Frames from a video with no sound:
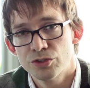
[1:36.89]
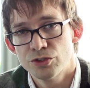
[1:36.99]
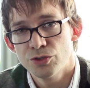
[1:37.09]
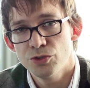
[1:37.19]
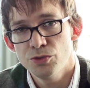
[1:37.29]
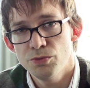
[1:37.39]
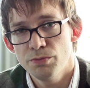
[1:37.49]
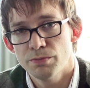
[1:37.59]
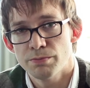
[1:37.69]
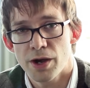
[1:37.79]

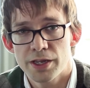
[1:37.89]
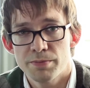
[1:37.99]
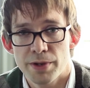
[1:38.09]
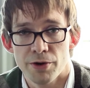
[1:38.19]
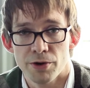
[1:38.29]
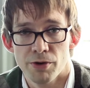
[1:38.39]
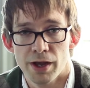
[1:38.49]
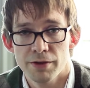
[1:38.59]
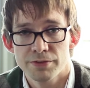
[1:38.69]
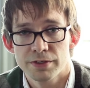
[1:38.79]
two body
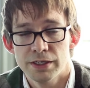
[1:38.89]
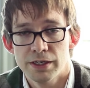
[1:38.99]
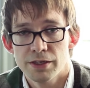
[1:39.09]
paragraphs